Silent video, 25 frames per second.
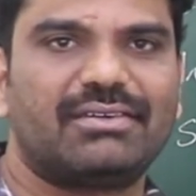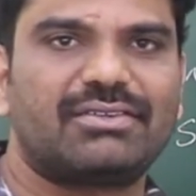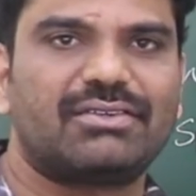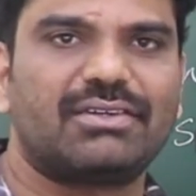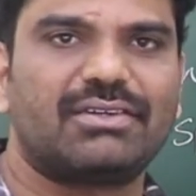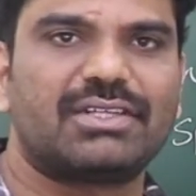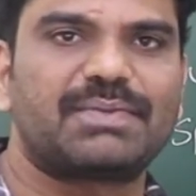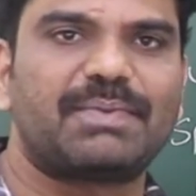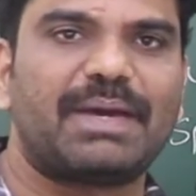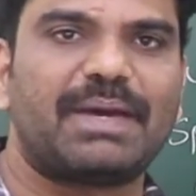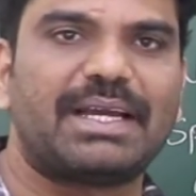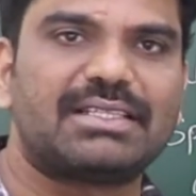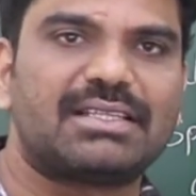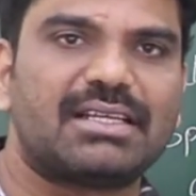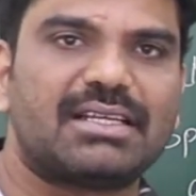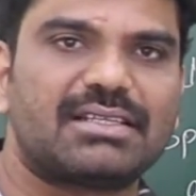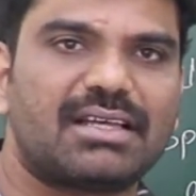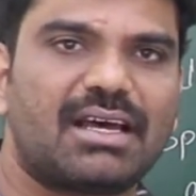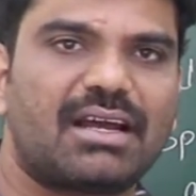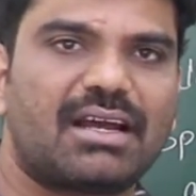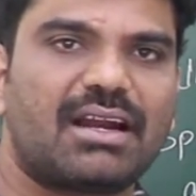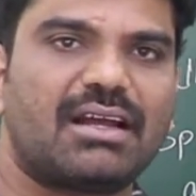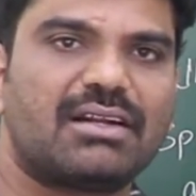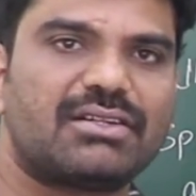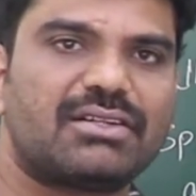So spices
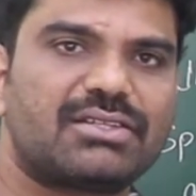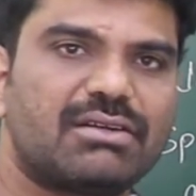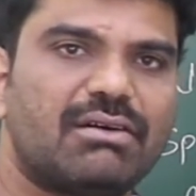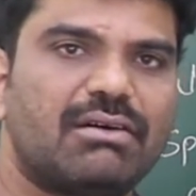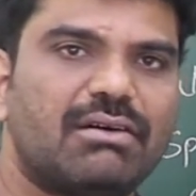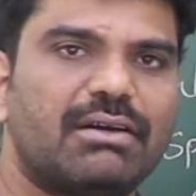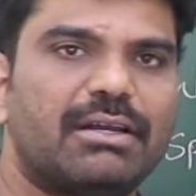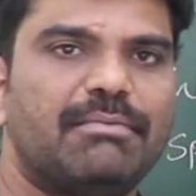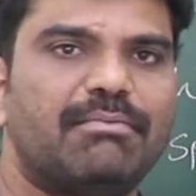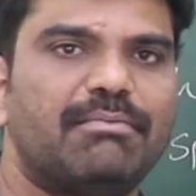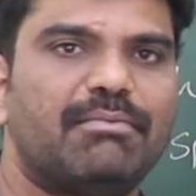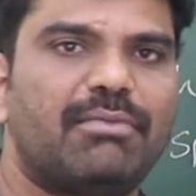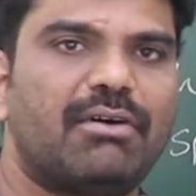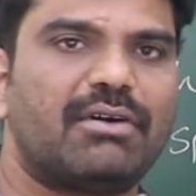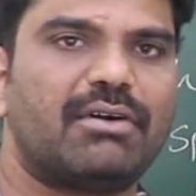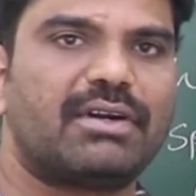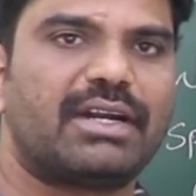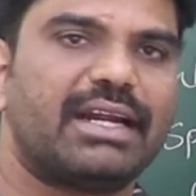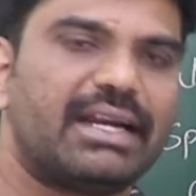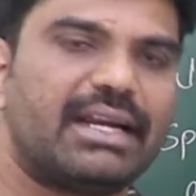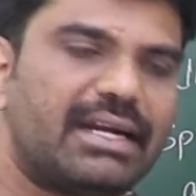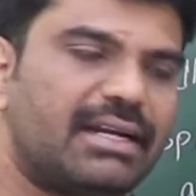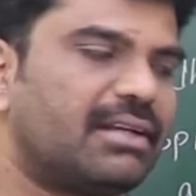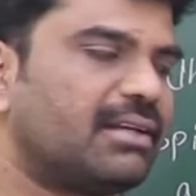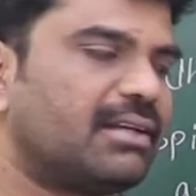are also
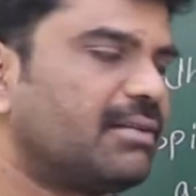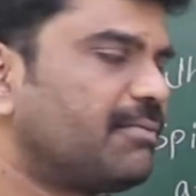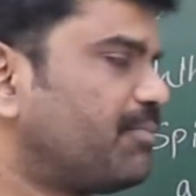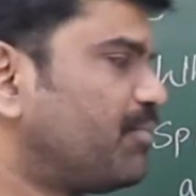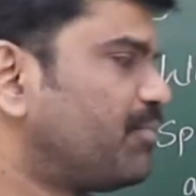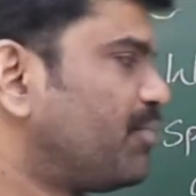important.